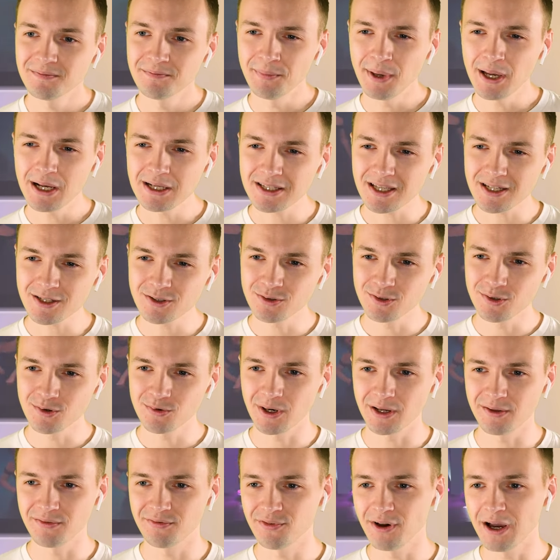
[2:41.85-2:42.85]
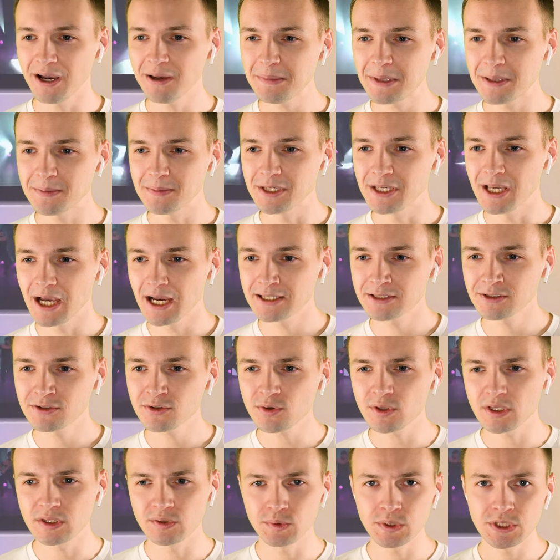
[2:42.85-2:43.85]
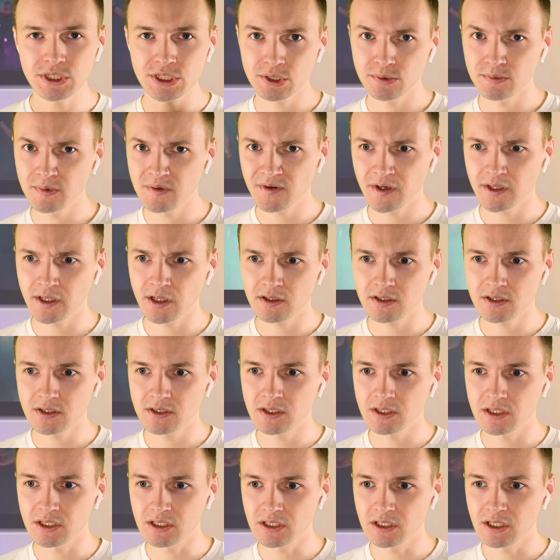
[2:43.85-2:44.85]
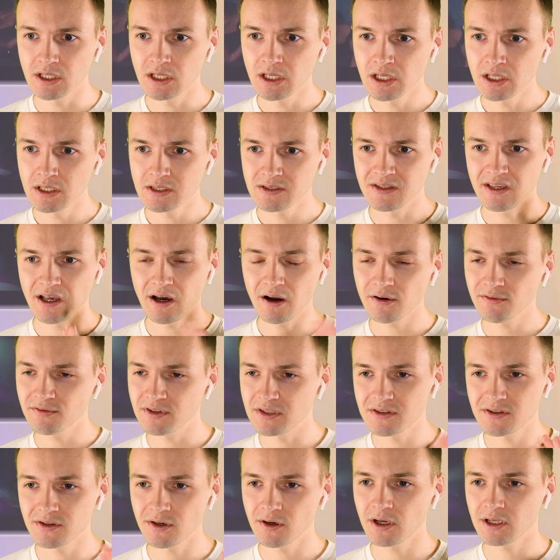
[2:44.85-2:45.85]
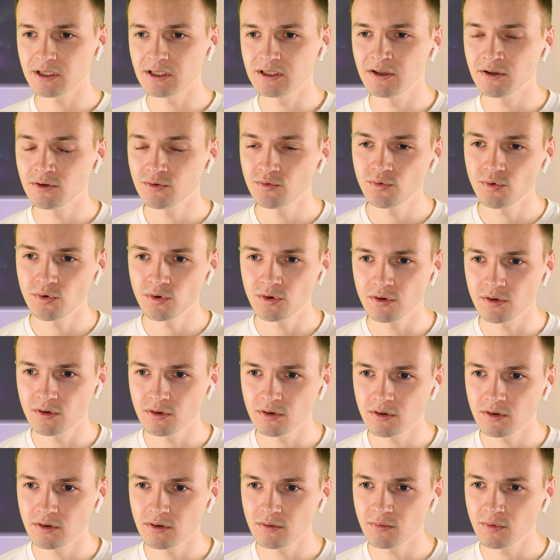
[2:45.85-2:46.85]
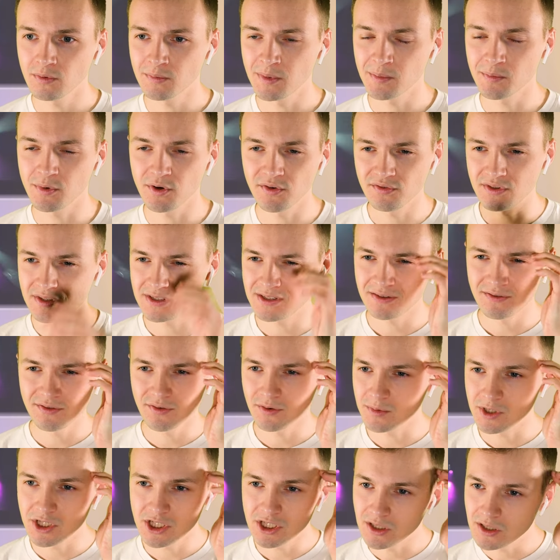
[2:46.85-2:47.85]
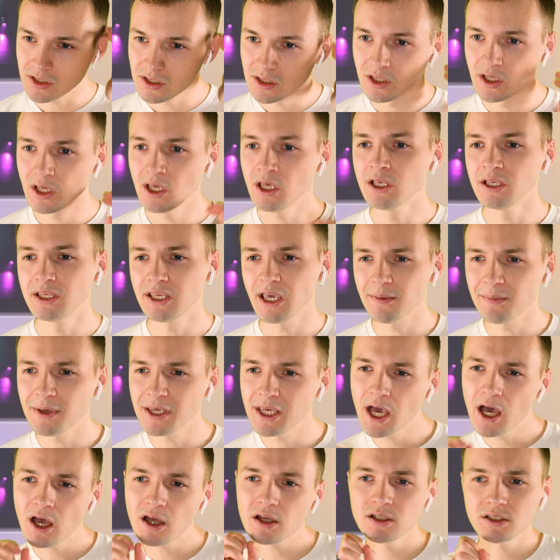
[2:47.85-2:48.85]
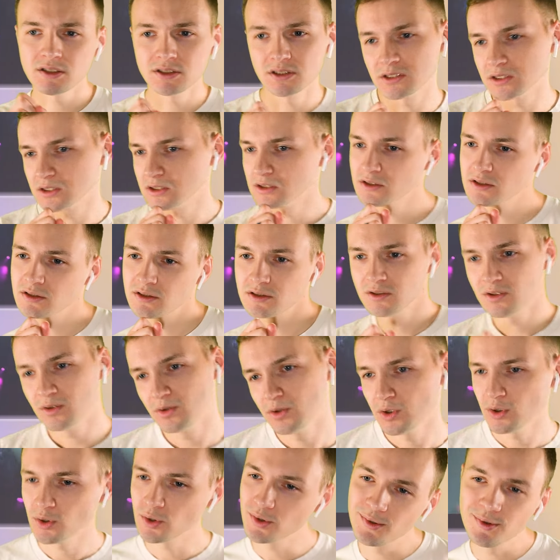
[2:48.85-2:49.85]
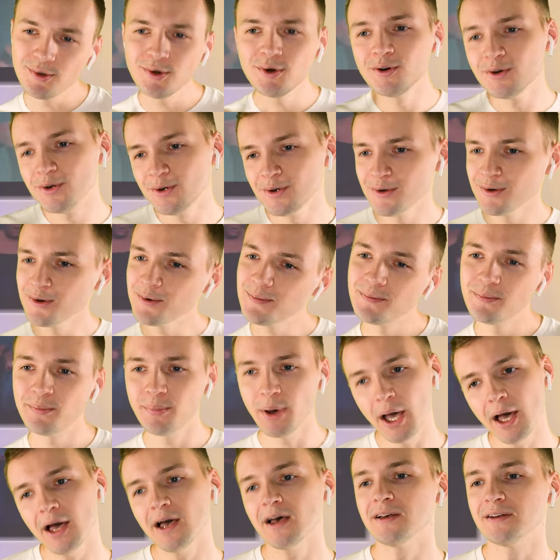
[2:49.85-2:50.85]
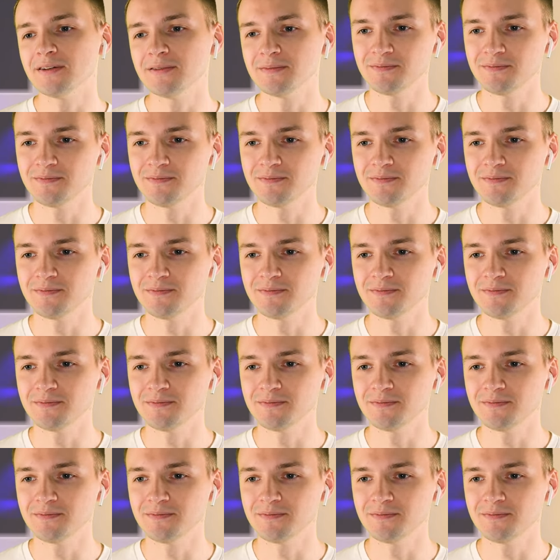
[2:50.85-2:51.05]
Malta could qualify, maybe. I don't know in which semifinals they are this year. I didn't remember this information. Cameon. Ooh. Ha.